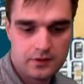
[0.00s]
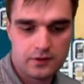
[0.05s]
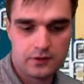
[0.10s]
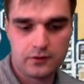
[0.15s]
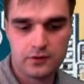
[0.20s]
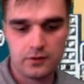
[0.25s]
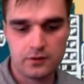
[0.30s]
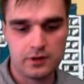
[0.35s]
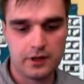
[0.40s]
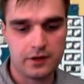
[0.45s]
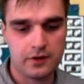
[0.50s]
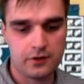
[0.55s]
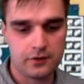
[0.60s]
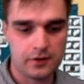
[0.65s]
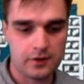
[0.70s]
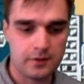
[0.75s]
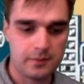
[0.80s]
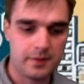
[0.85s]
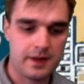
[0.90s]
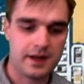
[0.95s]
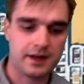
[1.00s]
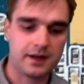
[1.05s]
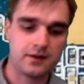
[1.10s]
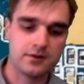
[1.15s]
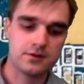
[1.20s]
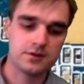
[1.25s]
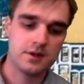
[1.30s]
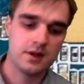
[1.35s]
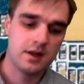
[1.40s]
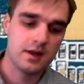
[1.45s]
letters on the
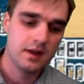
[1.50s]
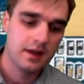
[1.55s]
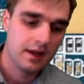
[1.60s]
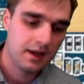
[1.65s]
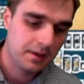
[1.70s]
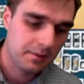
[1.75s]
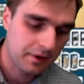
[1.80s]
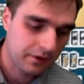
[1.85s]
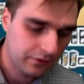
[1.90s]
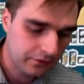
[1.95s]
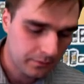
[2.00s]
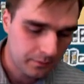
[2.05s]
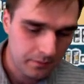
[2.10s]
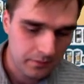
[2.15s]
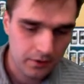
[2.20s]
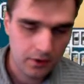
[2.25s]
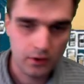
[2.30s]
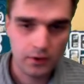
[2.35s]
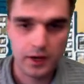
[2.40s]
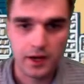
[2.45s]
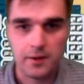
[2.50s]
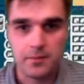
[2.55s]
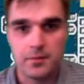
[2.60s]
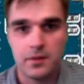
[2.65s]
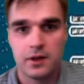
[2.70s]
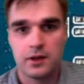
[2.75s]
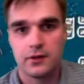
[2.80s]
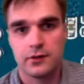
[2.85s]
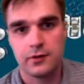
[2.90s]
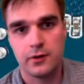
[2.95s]
package. Anyways, okay,
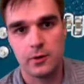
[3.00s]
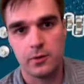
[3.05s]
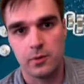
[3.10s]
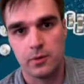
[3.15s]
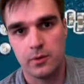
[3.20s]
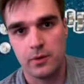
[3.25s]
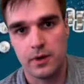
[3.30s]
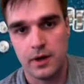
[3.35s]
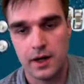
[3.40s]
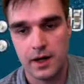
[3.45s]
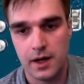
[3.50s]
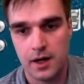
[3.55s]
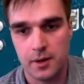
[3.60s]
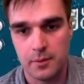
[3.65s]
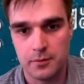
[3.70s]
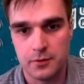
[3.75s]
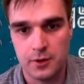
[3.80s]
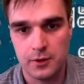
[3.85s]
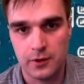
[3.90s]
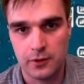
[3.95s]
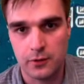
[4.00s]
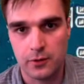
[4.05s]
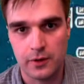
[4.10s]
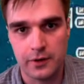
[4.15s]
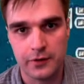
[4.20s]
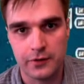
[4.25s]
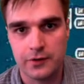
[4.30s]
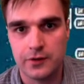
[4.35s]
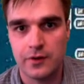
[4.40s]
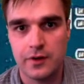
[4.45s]
so new
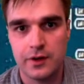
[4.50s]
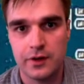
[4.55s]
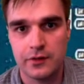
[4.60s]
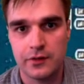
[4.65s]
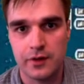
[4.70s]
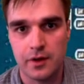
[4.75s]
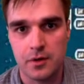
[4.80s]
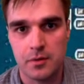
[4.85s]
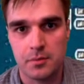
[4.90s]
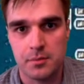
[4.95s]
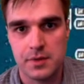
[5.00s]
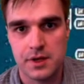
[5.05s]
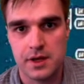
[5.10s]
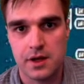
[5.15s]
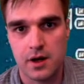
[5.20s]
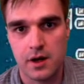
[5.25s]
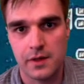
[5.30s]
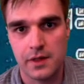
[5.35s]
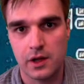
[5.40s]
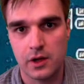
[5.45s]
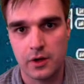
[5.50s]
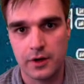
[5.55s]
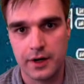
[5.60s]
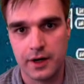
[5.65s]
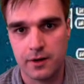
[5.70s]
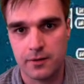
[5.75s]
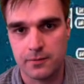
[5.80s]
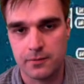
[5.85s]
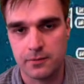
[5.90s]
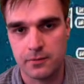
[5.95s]
tutorial series. Be on the
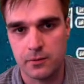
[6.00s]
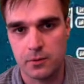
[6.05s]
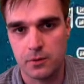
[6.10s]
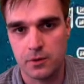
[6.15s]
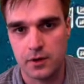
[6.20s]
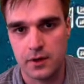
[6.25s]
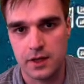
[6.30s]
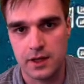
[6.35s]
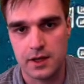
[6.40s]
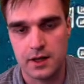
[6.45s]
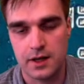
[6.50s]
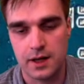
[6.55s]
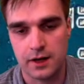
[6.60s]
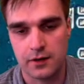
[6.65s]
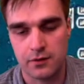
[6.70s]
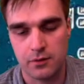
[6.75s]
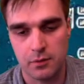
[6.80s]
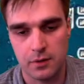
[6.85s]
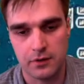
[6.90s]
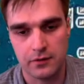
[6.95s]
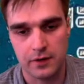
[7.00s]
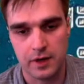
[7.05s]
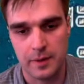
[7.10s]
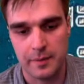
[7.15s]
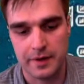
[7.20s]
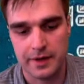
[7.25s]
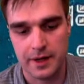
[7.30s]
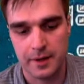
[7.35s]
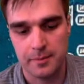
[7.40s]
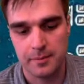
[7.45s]
lookout for the next ones
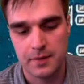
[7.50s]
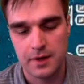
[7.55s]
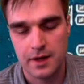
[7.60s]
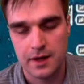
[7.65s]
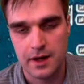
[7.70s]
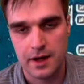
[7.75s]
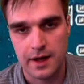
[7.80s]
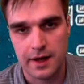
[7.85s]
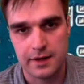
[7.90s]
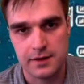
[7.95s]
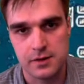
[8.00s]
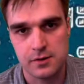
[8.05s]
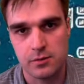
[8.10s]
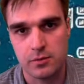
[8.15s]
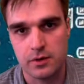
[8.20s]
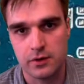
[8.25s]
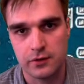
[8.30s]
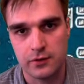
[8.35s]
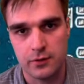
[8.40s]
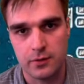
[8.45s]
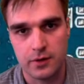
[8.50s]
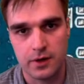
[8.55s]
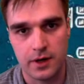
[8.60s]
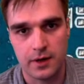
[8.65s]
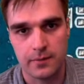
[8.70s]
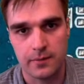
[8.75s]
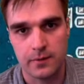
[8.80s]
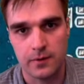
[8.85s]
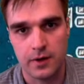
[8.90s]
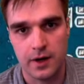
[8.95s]
coming up. I do want to
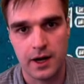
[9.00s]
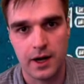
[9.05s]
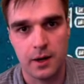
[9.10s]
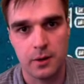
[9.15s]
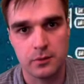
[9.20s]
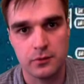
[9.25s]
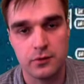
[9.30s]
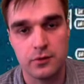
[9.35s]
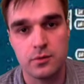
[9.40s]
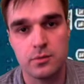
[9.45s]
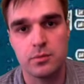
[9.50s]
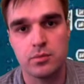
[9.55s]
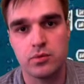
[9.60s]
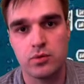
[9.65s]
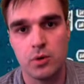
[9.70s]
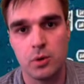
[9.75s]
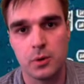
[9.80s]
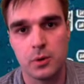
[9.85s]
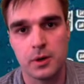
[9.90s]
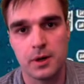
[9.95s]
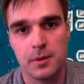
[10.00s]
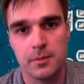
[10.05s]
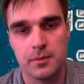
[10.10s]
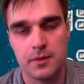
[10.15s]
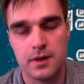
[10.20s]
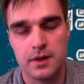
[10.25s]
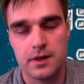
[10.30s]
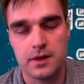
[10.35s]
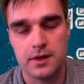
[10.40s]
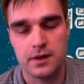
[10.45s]
cover how to program
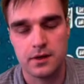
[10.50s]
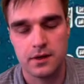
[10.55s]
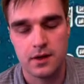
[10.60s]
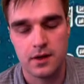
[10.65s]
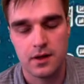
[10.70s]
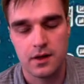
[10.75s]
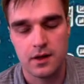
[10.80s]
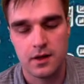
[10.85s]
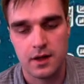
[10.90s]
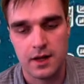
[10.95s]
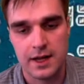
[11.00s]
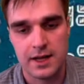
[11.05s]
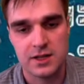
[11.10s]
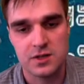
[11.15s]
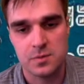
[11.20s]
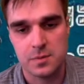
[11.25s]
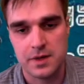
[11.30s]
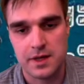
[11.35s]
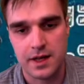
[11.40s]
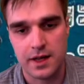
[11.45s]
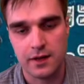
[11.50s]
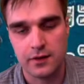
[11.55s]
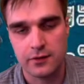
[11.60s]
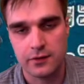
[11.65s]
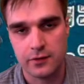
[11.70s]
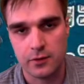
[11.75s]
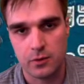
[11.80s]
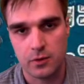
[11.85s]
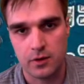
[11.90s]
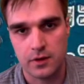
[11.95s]
the
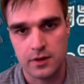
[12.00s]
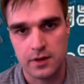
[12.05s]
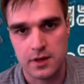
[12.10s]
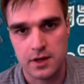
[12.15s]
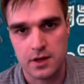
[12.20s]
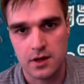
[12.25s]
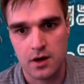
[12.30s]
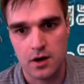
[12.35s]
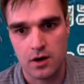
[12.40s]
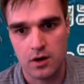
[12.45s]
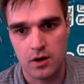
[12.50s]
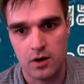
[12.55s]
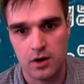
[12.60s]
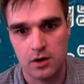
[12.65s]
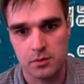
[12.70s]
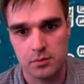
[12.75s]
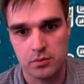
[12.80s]
HPS, or the hard